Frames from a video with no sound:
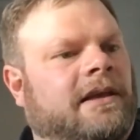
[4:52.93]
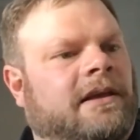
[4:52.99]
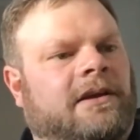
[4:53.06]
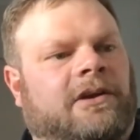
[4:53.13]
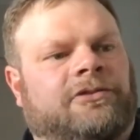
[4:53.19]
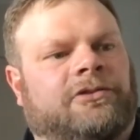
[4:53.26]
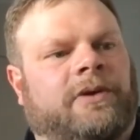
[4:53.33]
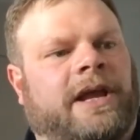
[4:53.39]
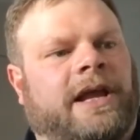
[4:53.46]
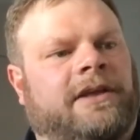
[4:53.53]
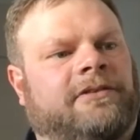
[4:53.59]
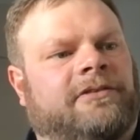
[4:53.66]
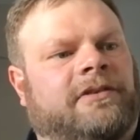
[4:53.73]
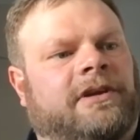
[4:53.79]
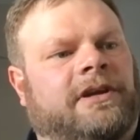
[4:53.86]
It also
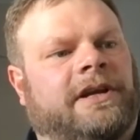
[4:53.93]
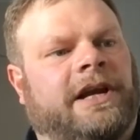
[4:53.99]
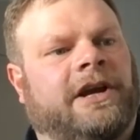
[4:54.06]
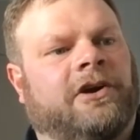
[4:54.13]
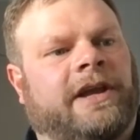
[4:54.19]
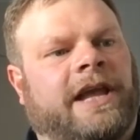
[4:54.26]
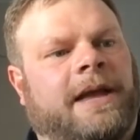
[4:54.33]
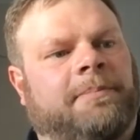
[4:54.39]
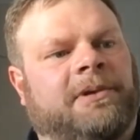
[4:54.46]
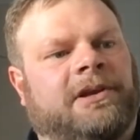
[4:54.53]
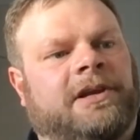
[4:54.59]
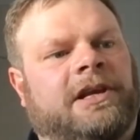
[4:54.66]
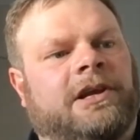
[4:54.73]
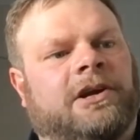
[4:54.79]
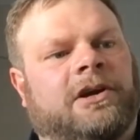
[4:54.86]
has an air gap
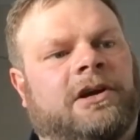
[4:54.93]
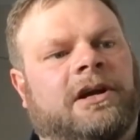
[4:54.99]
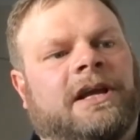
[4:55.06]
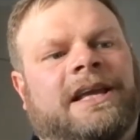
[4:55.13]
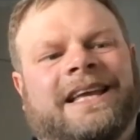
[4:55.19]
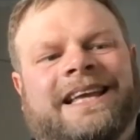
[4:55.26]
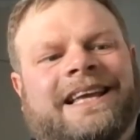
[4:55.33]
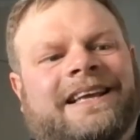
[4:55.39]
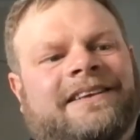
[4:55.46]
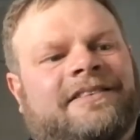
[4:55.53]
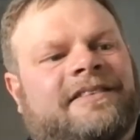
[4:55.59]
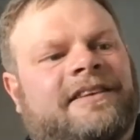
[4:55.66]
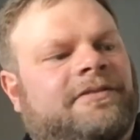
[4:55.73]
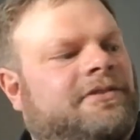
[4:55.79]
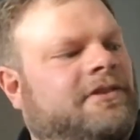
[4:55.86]
in here.
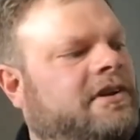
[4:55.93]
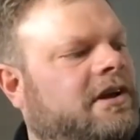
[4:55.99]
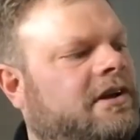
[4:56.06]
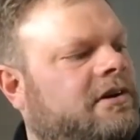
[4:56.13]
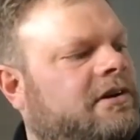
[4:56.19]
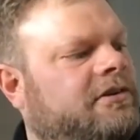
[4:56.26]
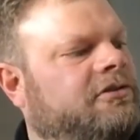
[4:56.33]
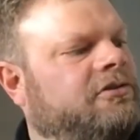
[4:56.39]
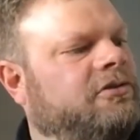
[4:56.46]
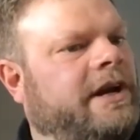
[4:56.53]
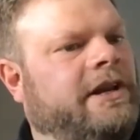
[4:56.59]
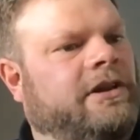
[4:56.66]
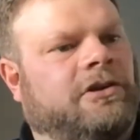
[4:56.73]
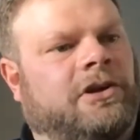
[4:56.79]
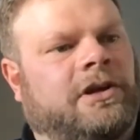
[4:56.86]
This gives the gutter a
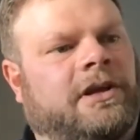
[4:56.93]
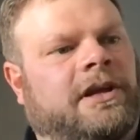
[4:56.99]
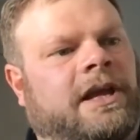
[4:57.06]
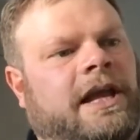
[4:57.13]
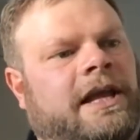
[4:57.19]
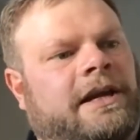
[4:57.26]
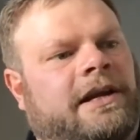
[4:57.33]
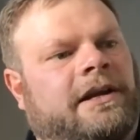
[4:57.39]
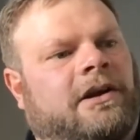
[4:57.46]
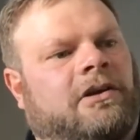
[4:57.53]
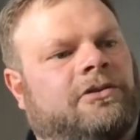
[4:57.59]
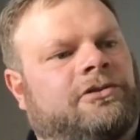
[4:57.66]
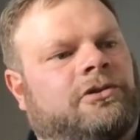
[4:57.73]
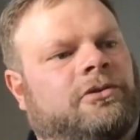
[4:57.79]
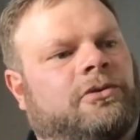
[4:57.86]
straight look, and it
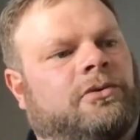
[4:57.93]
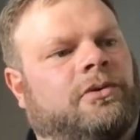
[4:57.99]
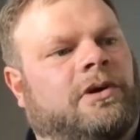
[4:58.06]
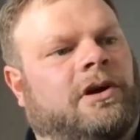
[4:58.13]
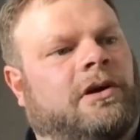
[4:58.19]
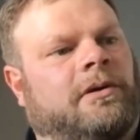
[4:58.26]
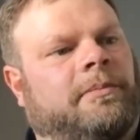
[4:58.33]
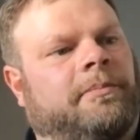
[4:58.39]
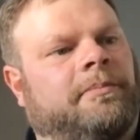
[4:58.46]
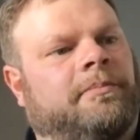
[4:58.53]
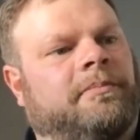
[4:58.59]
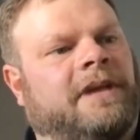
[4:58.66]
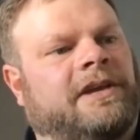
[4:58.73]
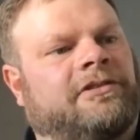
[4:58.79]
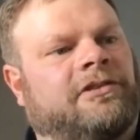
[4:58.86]
also
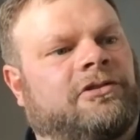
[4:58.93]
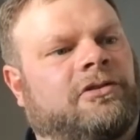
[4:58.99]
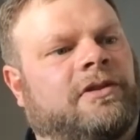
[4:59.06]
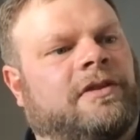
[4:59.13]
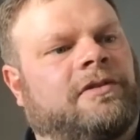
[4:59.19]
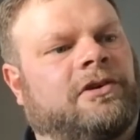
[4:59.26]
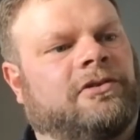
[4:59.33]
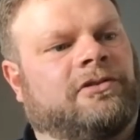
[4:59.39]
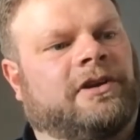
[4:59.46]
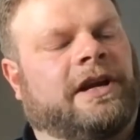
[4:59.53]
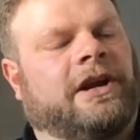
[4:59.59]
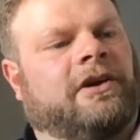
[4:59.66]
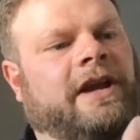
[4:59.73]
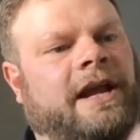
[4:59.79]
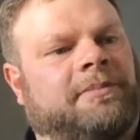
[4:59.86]
makes it so that there's an
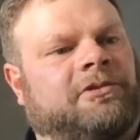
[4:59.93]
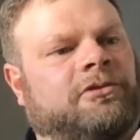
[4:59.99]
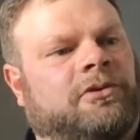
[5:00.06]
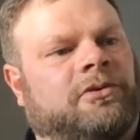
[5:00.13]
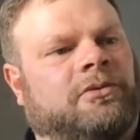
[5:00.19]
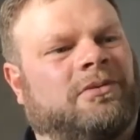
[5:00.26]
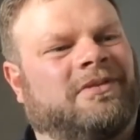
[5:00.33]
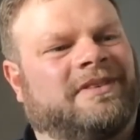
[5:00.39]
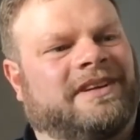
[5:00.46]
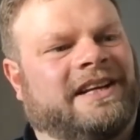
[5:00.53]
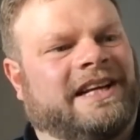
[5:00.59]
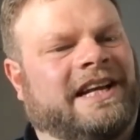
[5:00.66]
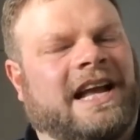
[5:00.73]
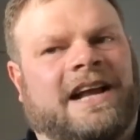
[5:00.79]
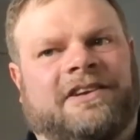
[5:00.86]
air gap so
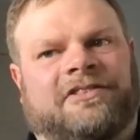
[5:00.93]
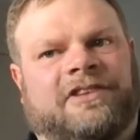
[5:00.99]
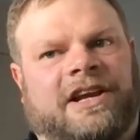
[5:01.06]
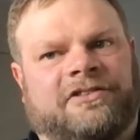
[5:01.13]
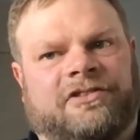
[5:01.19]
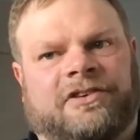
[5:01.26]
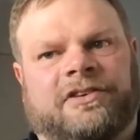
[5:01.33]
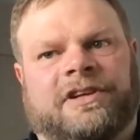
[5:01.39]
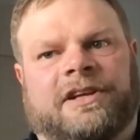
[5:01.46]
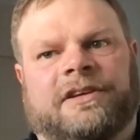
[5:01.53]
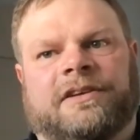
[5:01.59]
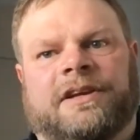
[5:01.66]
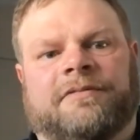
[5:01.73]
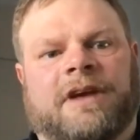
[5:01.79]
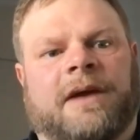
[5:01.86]
any condensation
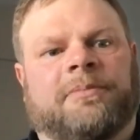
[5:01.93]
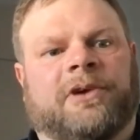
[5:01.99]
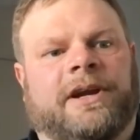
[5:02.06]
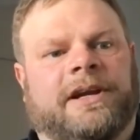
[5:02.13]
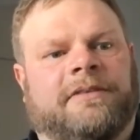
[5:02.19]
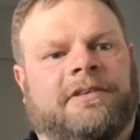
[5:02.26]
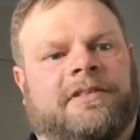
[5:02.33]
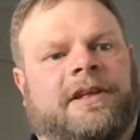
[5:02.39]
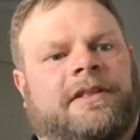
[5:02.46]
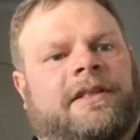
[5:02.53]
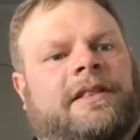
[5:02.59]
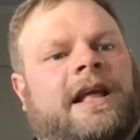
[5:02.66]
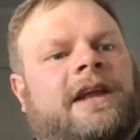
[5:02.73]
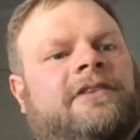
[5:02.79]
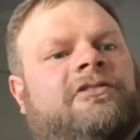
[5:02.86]
can evaporate and everything
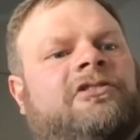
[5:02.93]
like that.